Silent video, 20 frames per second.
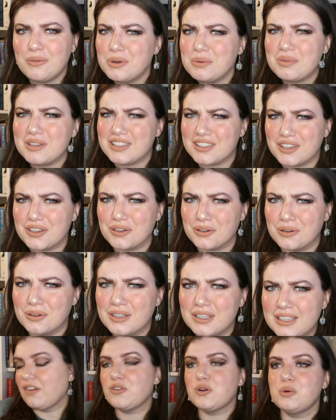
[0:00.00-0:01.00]
I would be too.
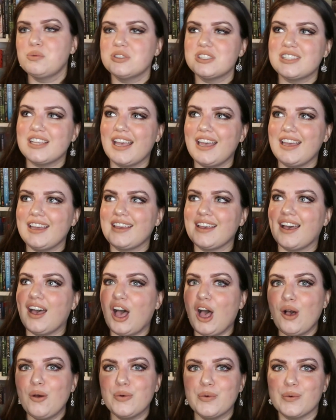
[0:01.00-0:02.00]
Everyone was like,
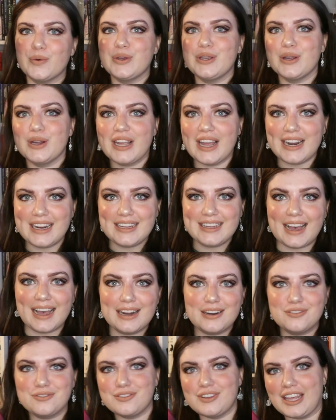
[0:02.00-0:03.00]
oh, you're getting
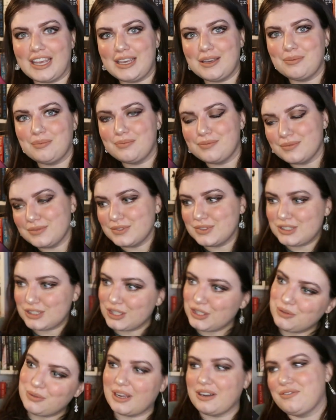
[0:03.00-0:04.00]
Iron Flame?
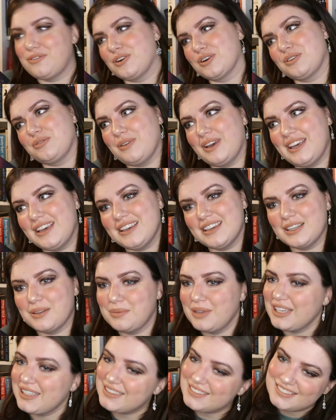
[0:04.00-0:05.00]
So you read fourth wing?
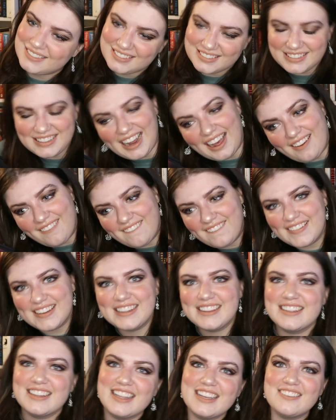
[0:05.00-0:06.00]
I'm like, no.
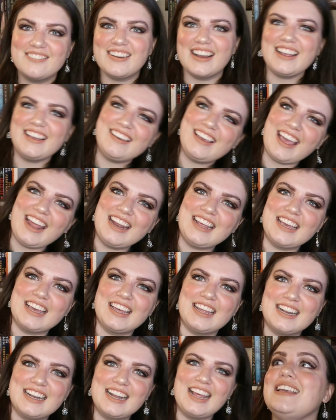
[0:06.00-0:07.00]
And they're like, why are you getting
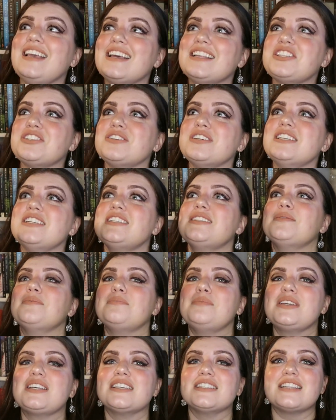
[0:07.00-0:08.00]
it? And the answer is
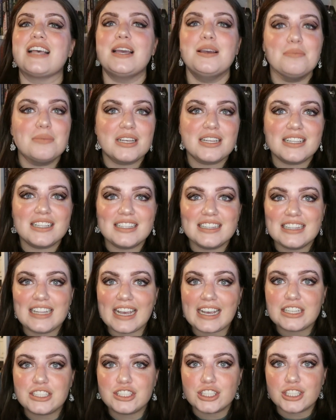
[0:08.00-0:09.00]
because I'm a
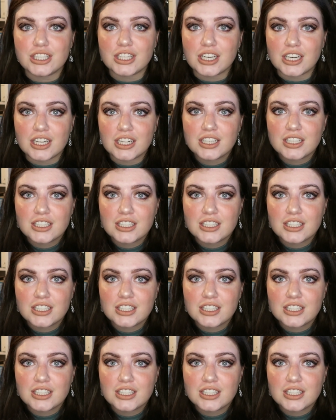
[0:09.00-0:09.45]
collector.